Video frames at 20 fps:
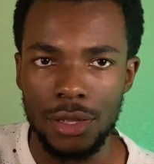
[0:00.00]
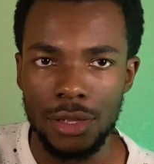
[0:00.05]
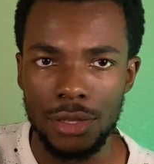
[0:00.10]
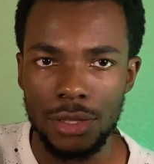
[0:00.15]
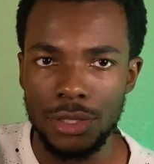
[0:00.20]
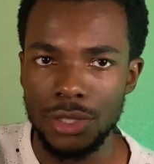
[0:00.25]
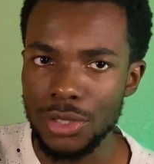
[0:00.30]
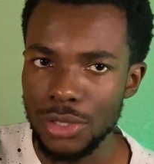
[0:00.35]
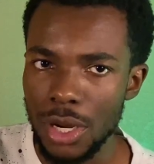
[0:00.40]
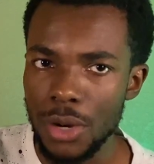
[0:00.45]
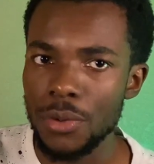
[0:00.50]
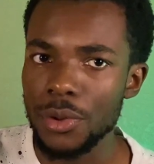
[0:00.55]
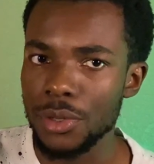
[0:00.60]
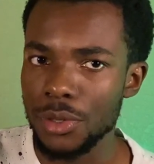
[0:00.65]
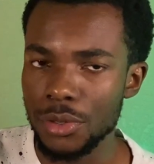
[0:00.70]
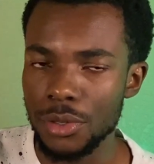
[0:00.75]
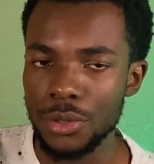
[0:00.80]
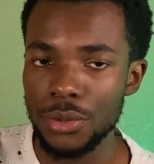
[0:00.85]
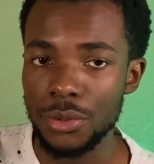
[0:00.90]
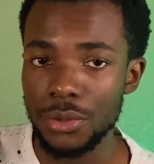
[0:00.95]
Start
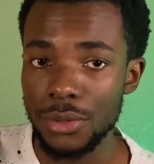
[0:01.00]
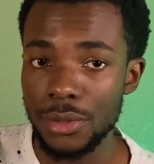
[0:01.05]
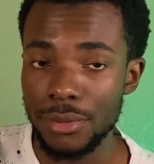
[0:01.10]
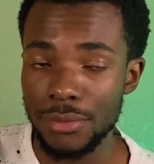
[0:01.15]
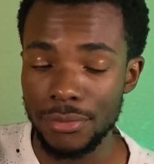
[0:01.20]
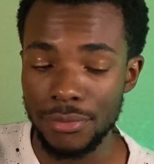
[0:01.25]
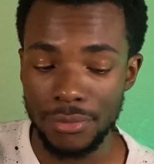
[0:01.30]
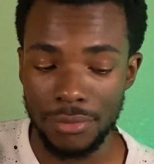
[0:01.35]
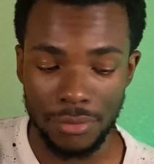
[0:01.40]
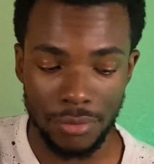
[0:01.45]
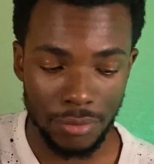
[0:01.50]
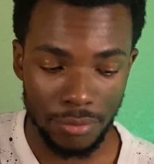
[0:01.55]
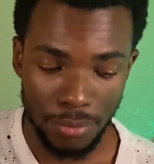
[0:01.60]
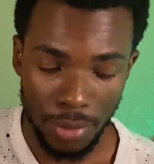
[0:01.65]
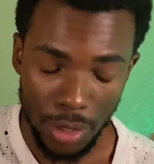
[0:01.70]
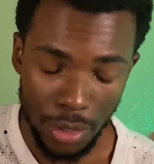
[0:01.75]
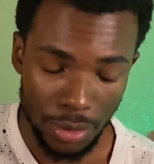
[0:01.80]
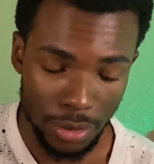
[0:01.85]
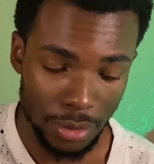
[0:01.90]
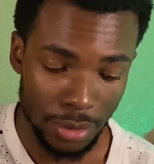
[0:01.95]
with grooves,
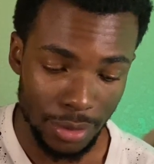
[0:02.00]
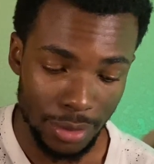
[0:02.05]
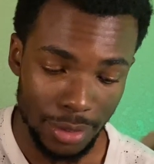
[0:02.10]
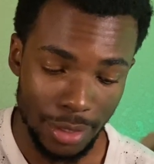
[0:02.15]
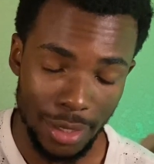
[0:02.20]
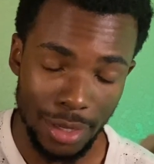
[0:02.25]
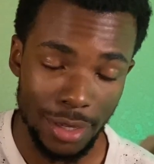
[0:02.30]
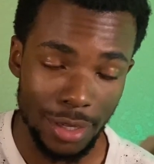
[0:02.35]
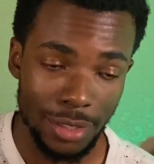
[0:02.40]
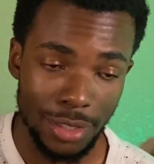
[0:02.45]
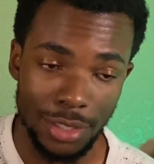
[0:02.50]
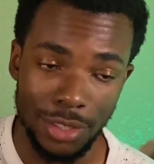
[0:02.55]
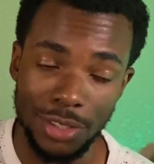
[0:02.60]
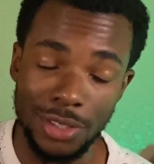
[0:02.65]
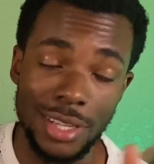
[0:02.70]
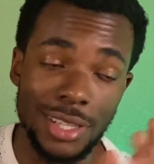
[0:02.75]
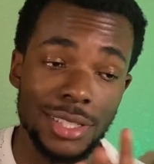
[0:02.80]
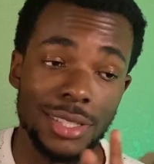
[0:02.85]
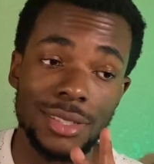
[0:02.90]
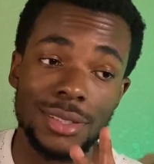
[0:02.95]
personally, because it's
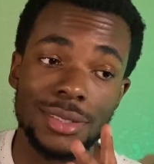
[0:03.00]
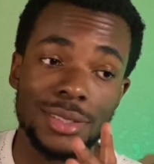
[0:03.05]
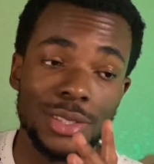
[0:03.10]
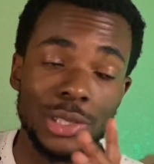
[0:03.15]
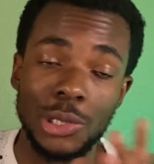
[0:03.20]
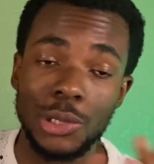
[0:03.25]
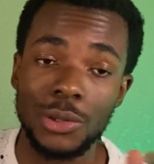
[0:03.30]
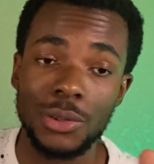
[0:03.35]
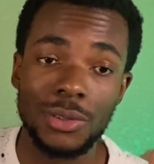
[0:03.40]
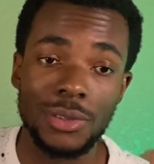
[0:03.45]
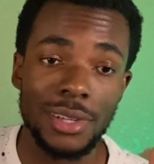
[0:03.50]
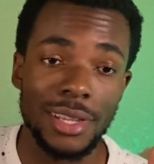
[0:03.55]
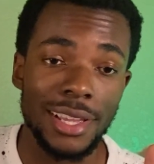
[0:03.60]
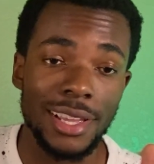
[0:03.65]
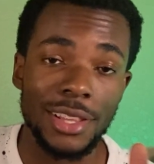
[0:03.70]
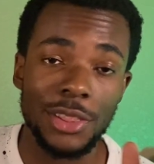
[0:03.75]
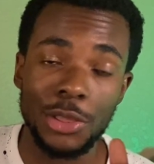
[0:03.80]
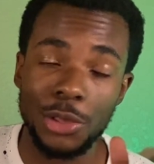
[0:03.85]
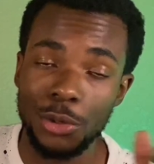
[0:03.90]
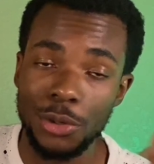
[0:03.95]
just two
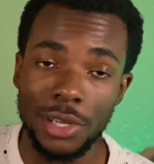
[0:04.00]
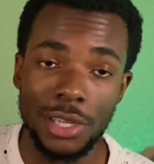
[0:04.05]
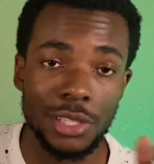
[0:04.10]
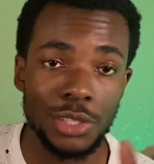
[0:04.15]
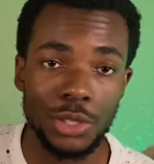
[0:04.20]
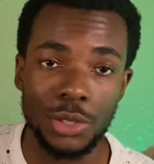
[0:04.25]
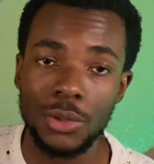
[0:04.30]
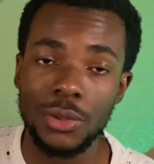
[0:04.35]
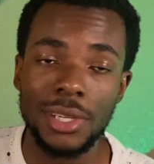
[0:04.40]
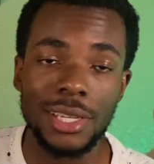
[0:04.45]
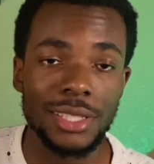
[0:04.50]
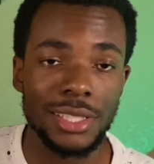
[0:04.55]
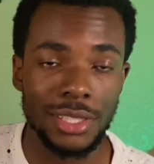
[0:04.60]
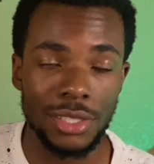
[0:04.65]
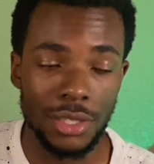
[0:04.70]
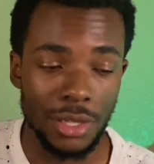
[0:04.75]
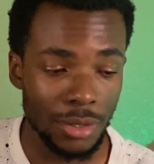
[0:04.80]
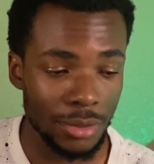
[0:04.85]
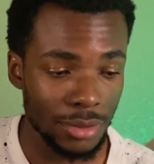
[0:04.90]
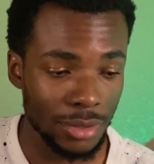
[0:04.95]
easy
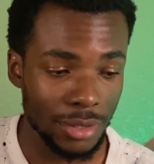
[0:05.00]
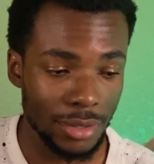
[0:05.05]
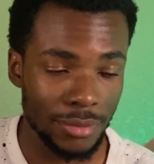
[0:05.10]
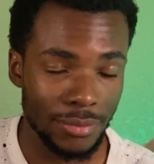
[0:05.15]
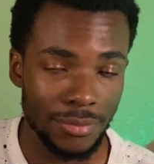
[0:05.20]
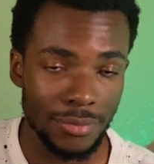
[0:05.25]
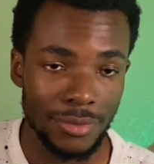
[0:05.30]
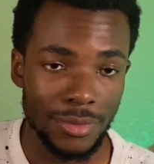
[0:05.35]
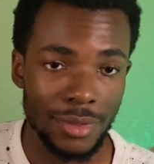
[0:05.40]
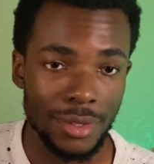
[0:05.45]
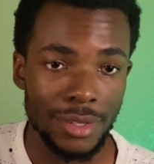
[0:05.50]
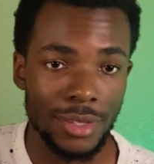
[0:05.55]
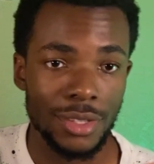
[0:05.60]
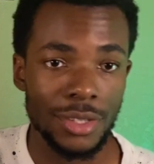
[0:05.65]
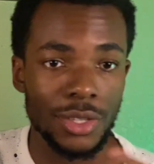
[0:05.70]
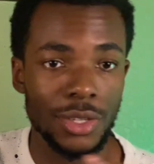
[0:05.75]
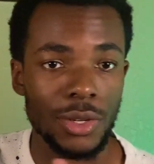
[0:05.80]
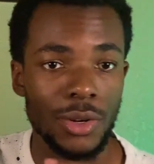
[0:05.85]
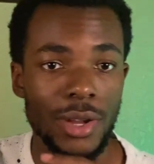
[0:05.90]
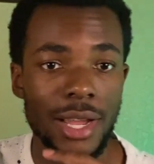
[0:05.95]
notes.
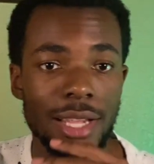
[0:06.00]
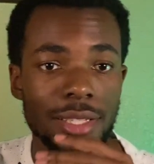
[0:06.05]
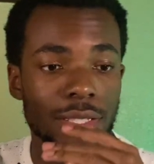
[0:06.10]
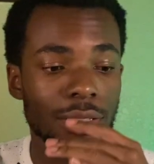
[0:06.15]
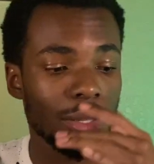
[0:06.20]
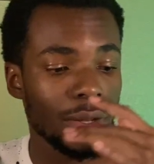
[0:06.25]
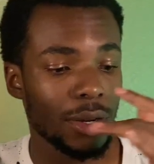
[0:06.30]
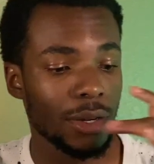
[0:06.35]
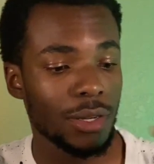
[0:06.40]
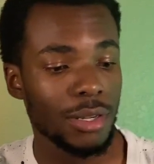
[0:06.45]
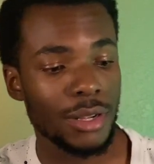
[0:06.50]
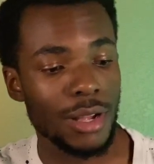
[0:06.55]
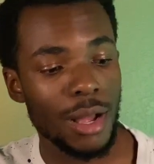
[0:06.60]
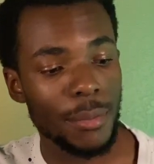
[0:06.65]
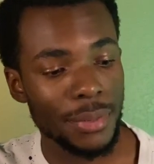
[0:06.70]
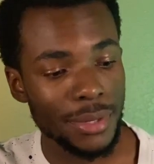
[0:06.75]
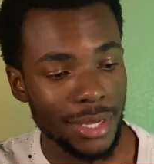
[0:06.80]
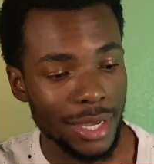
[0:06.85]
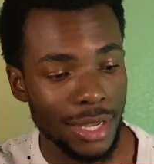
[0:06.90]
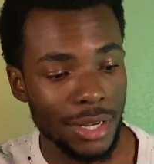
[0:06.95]
You don't have to learn the
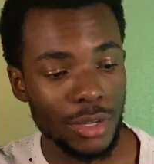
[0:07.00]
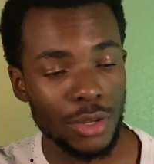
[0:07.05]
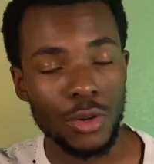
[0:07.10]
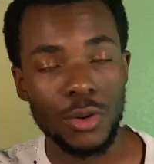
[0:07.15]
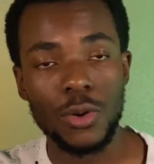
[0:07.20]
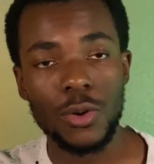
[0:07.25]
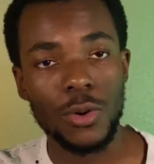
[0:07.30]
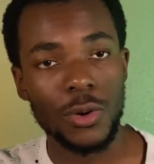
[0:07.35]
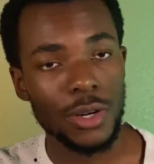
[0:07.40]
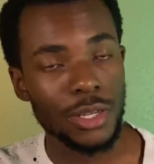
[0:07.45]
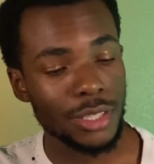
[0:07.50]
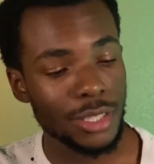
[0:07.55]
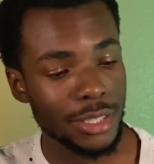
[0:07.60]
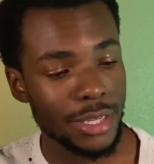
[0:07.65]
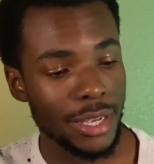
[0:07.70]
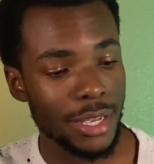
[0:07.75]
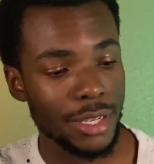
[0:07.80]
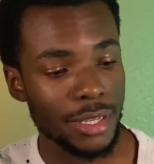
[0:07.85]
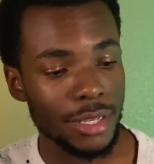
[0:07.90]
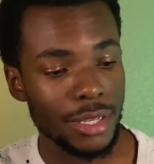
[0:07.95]
complicated chords
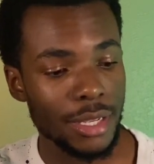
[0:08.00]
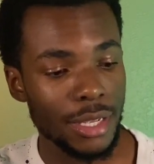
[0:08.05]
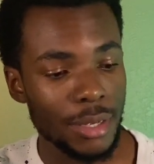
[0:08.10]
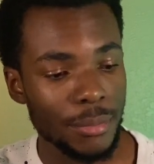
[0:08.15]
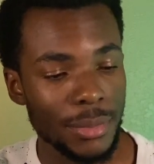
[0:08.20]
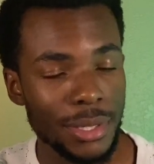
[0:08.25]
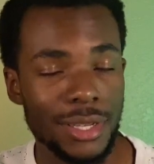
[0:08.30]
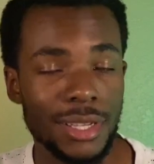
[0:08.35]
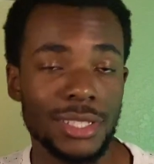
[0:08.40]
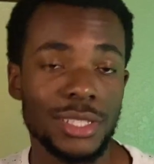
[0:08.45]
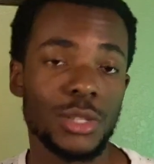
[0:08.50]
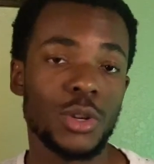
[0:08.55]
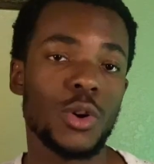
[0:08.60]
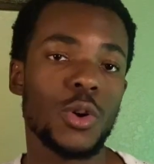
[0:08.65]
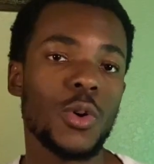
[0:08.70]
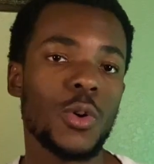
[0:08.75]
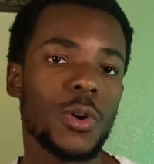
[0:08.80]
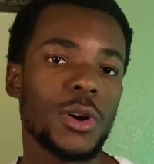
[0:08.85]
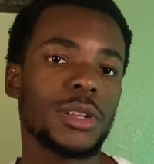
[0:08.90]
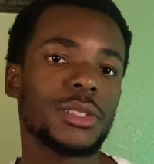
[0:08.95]
yet because
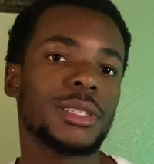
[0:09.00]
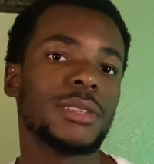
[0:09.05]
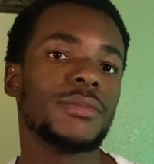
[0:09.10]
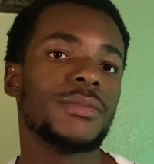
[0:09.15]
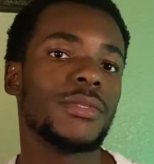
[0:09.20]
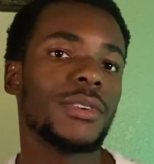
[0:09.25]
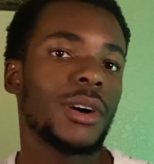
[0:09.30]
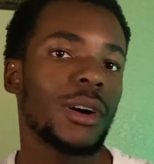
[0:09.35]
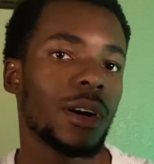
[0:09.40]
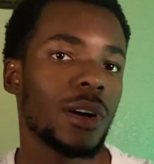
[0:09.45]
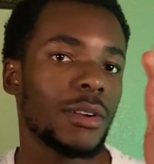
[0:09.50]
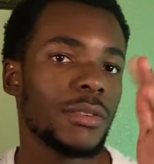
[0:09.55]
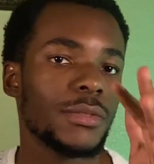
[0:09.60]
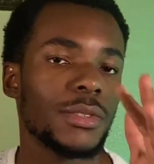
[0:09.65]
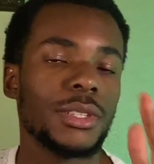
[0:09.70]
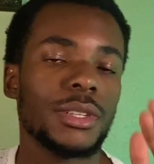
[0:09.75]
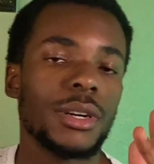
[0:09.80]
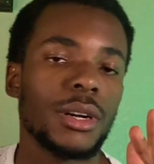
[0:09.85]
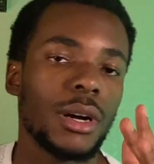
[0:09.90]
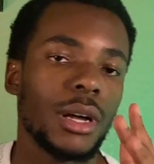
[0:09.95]
chords involve,
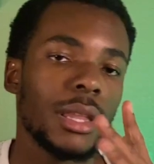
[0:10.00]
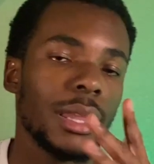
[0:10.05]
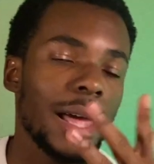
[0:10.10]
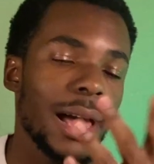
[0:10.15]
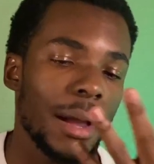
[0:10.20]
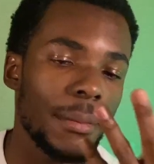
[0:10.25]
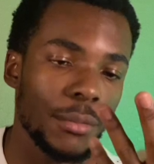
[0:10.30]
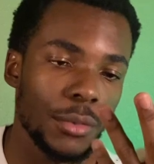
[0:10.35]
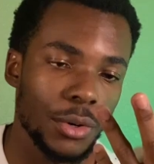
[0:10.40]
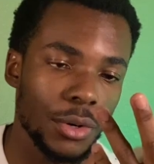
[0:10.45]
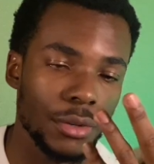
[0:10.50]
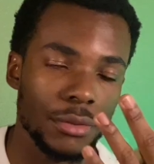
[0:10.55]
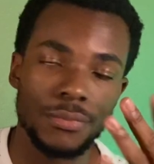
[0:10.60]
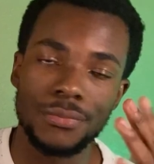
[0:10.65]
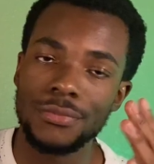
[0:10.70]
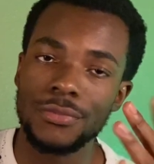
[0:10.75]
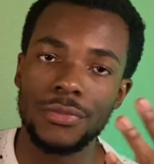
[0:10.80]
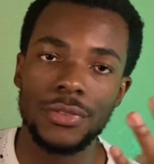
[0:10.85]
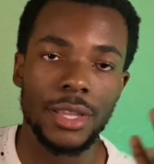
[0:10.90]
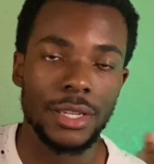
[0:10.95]
a lot more
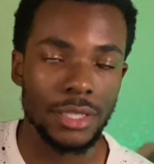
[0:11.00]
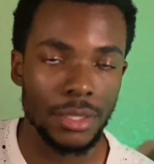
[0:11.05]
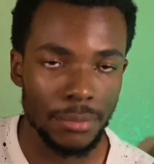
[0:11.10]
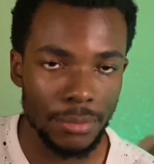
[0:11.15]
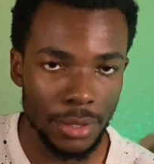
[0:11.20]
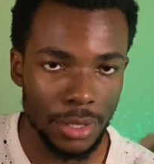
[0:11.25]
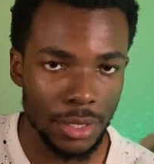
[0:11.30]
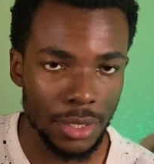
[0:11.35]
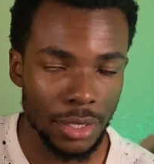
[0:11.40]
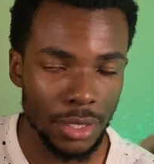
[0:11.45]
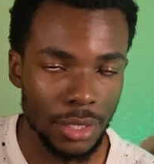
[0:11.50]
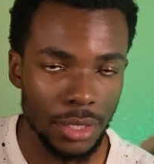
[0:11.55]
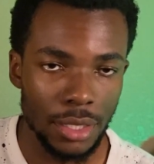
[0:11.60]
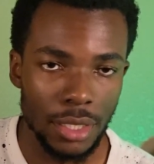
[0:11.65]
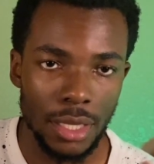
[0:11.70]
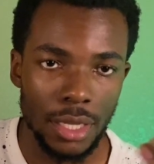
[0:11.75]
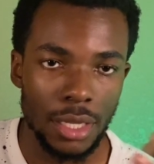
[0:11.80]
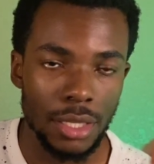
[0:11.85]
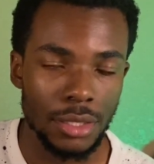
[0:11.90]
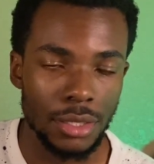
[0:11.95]
flexibility
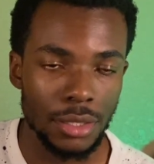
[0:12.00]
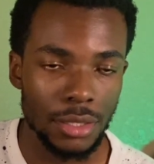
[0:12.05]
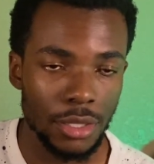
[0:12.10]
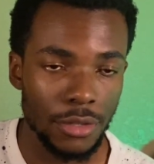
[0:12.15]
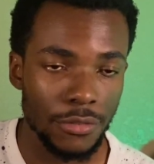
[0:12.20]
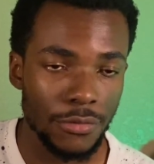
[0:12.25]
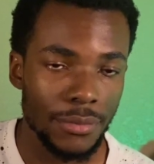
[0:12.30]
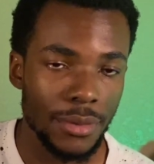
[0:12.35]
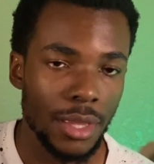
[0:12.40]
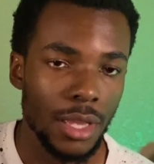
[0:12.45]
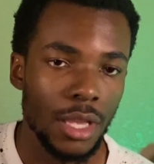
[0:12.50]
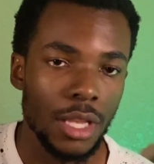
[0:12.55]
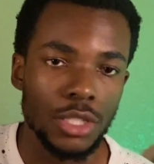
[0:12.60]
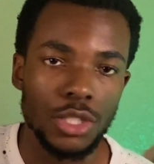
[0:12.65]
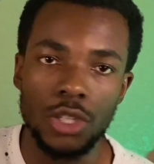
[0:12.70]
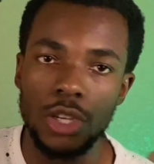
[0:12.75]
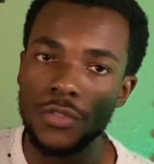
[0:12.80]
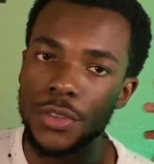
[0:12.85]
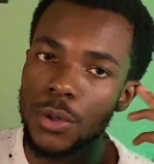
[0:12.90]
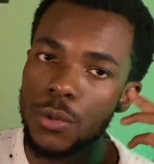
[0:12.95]
and stuff.
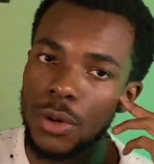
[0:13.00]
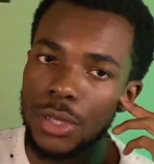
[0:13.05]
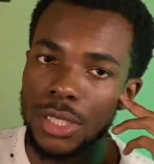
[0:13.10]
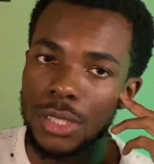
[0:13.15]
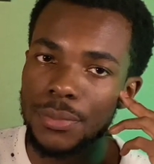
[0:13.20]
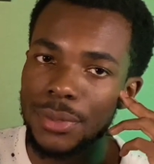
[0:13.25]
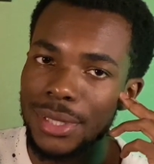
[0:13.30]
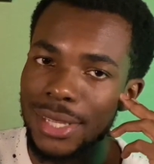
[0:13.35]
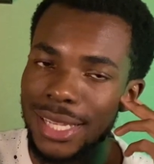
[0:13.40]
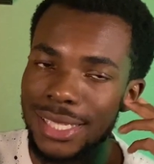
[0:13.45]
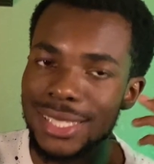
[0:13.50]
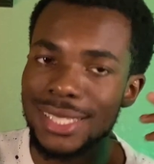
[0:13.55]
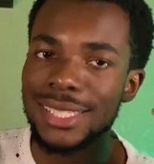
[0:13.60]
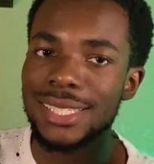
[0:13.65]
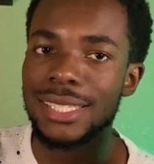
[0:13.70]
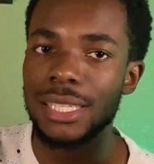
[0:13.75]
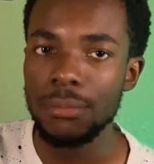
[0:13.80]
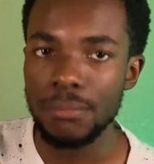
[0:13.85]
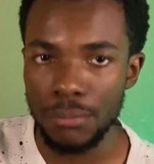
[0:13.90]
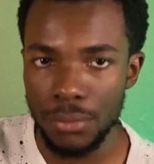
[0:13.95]
So if you want something that's
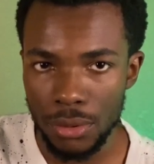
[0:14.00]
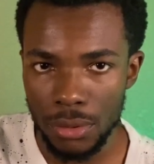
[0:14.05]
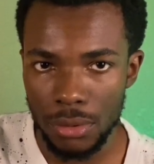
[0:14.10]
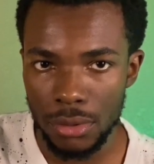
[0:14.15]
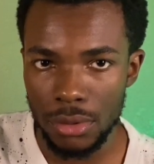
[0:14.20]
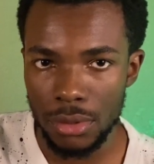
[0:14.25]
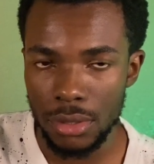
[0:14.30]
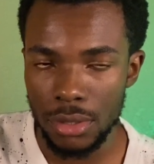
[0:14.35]
simple